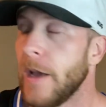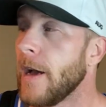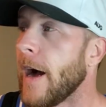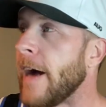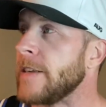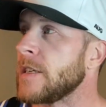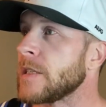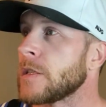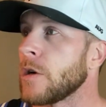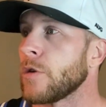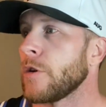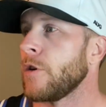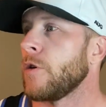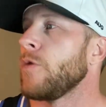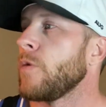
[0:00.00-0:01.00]
I just
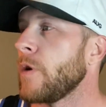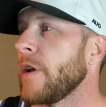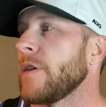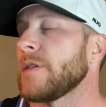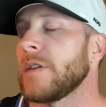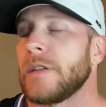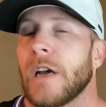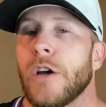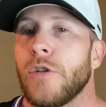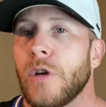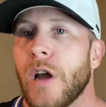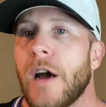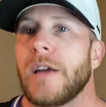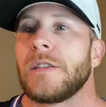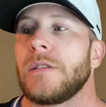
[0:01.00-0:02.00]
don't know what else to tell you
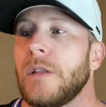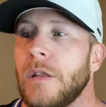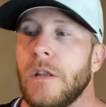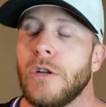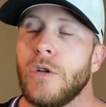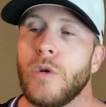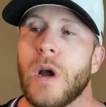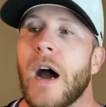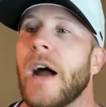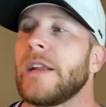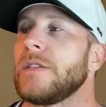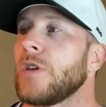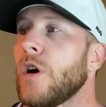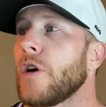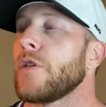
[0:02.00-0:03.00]
guys. The
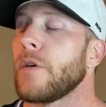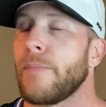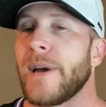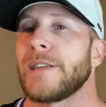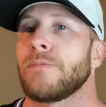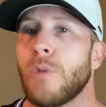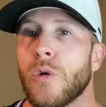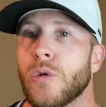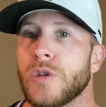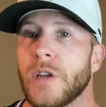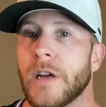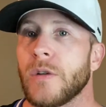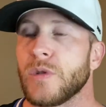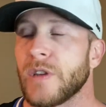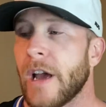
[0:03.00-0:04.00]
Ducatis are the best
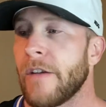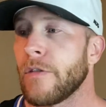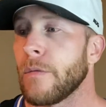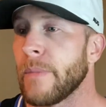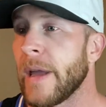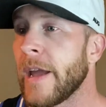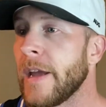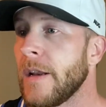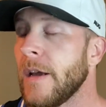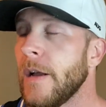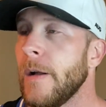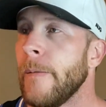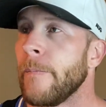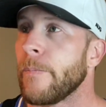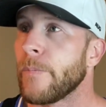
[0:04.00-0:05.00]
motorcycles ever made.
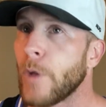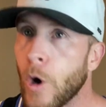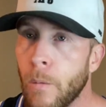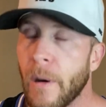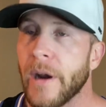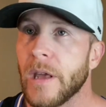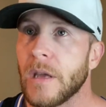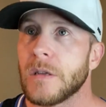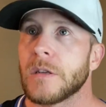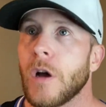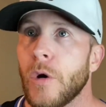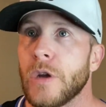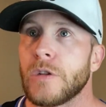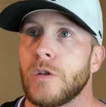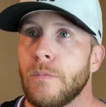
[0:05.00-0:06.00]
Nobody is
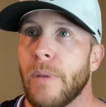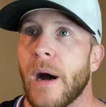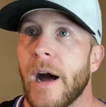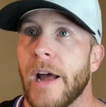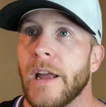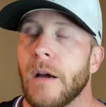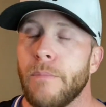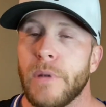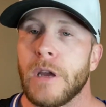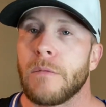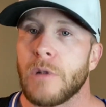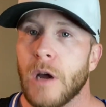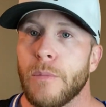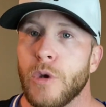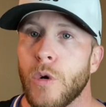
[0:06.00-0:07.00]
going to buy a
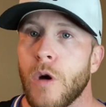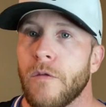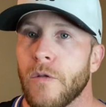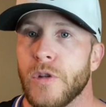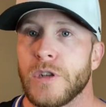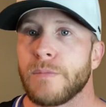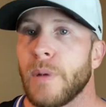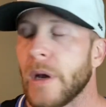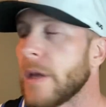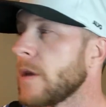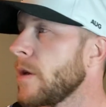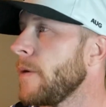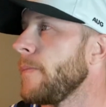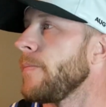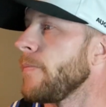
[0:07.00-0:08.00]
BMW over this
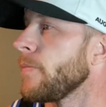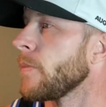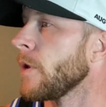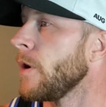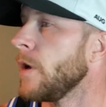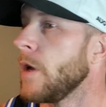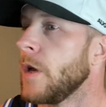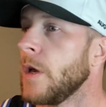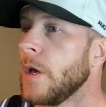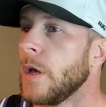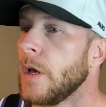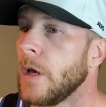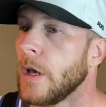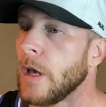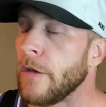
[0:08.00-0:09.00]
bike.
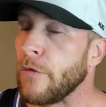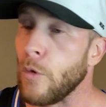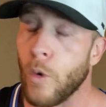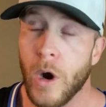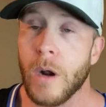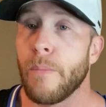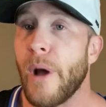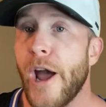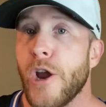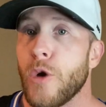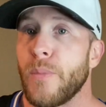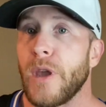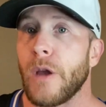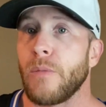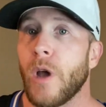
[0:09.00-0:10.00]
If you want to buy your
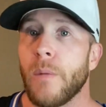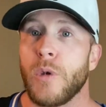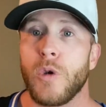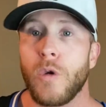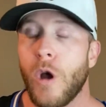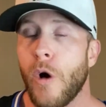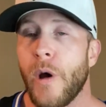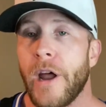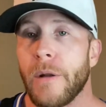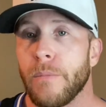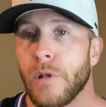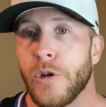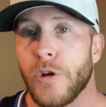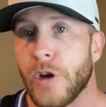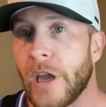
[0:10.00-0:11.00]
BMW, go ahead and
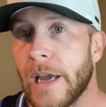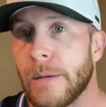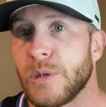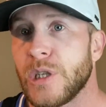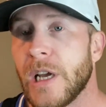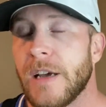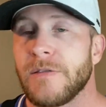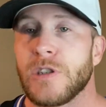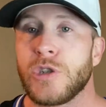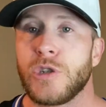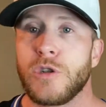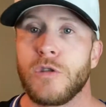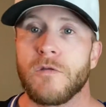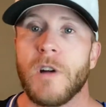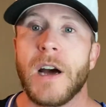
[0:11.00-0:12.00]
blow your camshafts and
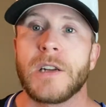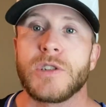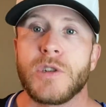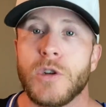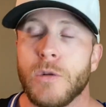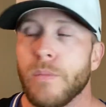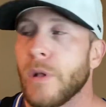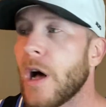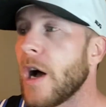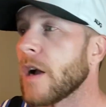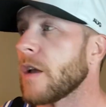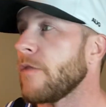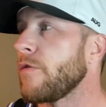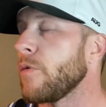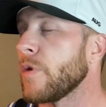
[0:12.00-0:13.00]
shoot rods through your
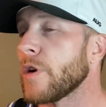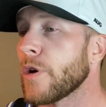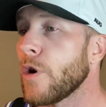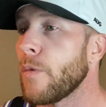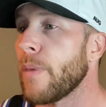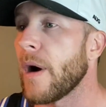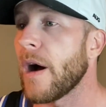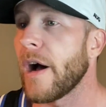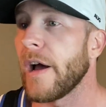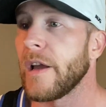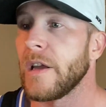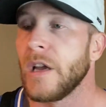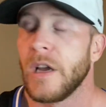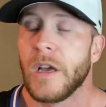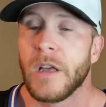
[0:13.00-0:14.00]
block. If you want to go
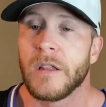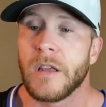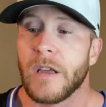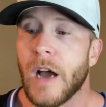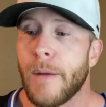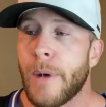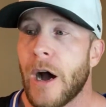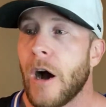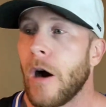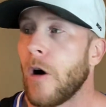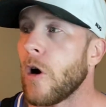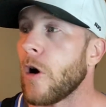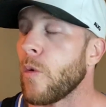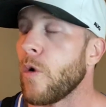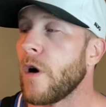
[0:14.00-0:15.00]
buy the Yamaha
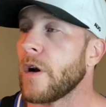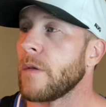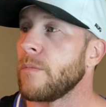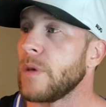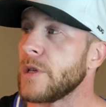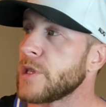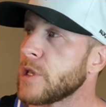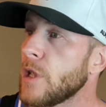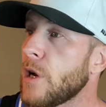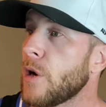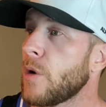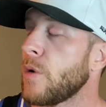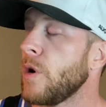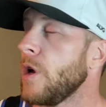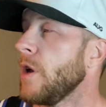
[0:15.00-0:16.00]
R1 and be
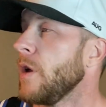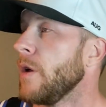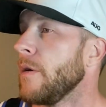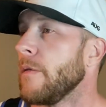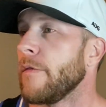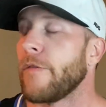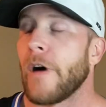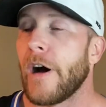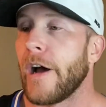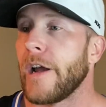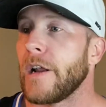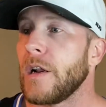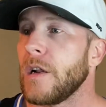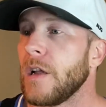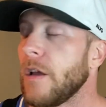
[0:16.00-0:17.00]
slow,
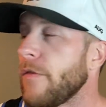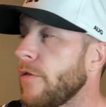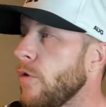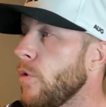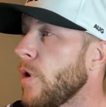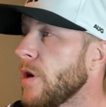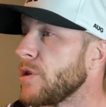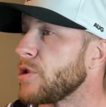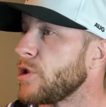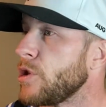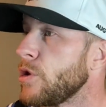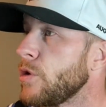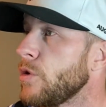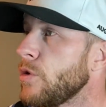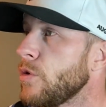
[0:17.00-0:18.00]
fine. If you want
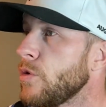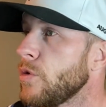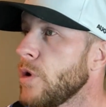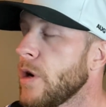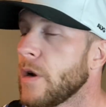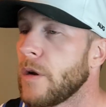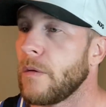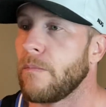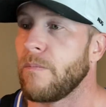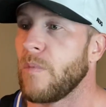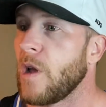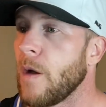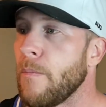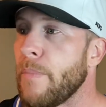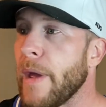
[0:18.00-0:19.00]
to
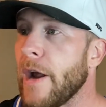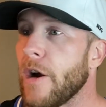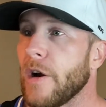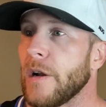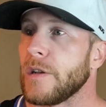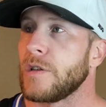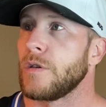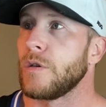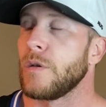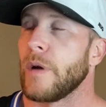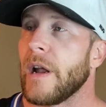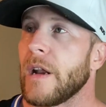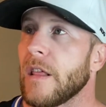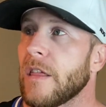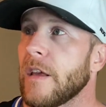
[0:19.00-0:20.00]
compare it to
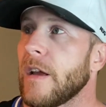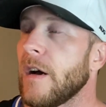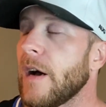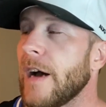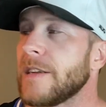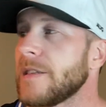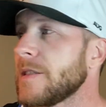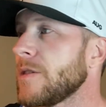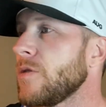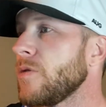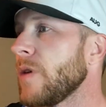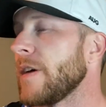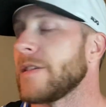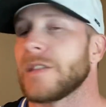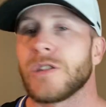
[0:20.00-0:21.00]
anything else, I just
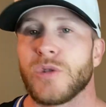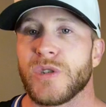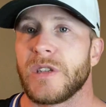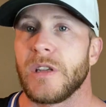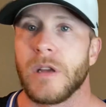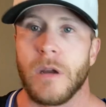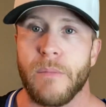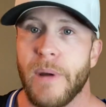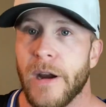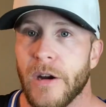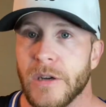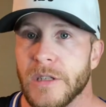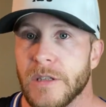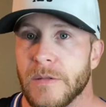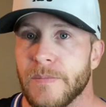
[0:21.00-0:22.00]
don't see the
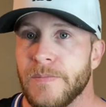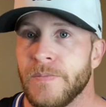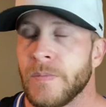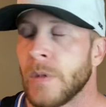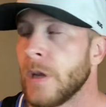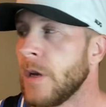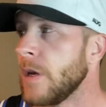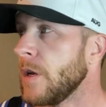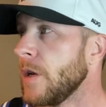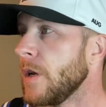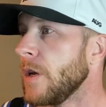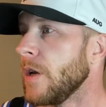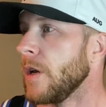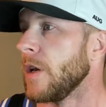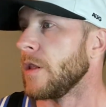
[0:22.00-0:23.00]
comparison.
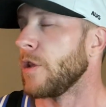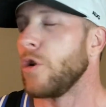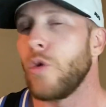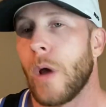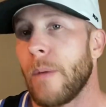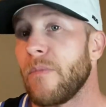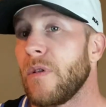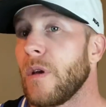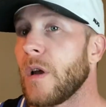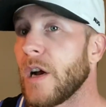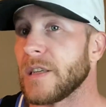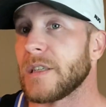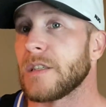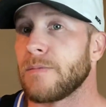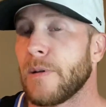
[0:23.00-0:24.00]
The new MV
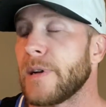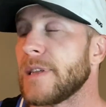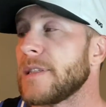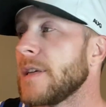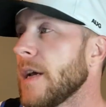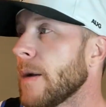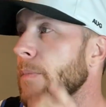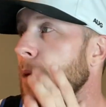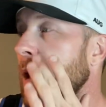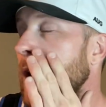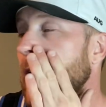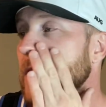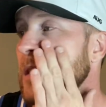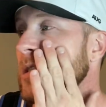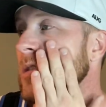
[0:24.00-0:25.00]
Augusta is pretty sick, but
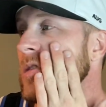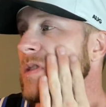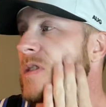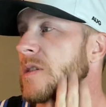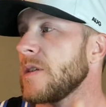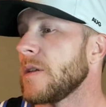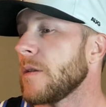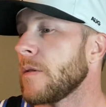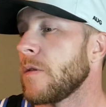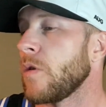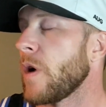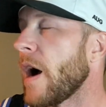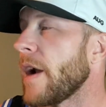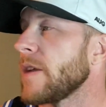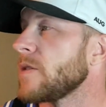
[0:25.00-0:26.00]
I just don't see
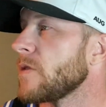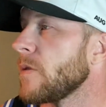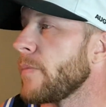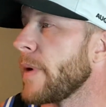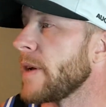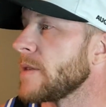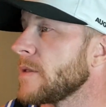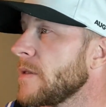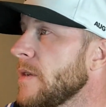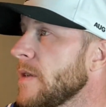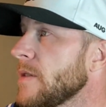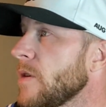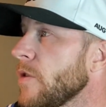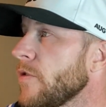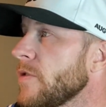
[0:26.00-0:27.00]
Ducatis are the best, and
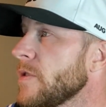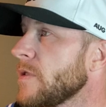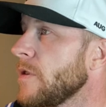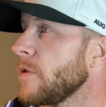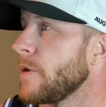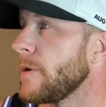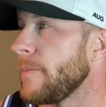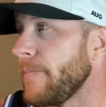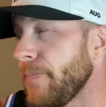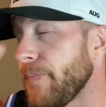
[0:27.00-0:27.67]
that's all there is to it.